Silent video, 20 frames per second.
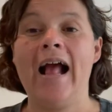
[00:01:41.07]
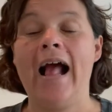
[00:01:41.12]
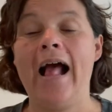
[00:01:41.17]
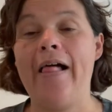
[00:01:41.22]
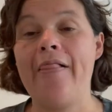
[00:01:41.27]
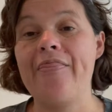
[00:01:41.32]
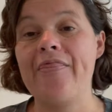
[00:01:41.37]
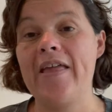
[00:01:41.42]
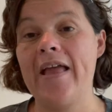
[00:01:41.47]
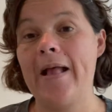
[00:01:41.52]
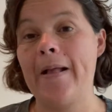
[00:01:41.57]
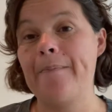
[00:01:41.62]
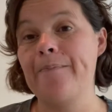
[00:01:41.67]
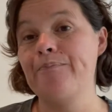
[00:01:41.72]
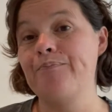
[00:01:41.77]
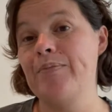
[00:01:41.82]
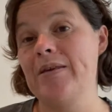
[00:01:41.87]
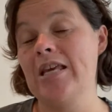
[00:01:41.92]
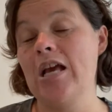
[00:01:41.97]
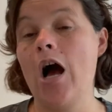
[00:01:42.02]
and
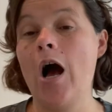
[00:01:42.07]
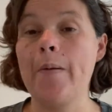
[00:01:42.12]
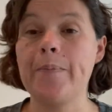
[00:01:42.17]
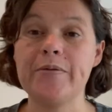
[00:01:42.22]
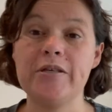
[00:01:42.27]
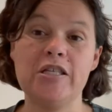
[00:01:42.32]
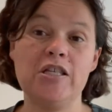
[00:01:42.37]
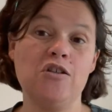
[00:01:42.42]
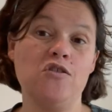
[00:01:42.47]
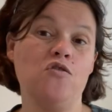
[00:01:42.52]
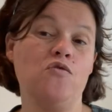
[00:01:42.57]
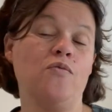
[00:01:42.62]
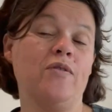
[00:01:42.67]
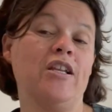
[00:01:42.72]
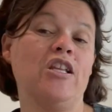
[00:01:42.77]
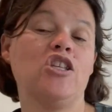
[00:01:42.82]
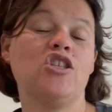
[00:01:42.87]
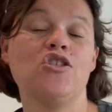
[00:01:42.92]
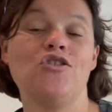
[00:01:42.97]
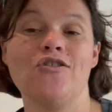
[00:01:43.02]
then be up still when
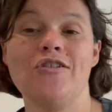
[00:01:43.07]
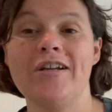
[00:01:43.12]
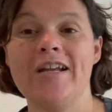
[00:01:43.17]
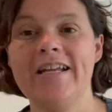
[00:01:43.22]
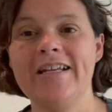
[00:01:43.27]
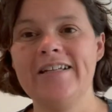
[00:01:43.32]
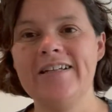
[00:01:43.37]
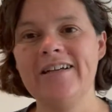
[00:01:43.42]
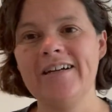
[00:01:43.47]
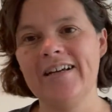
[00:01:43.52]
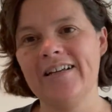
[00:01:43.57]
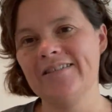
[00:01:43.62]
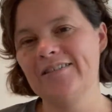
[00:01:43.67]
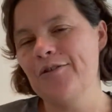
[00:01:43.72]
it's dark at night?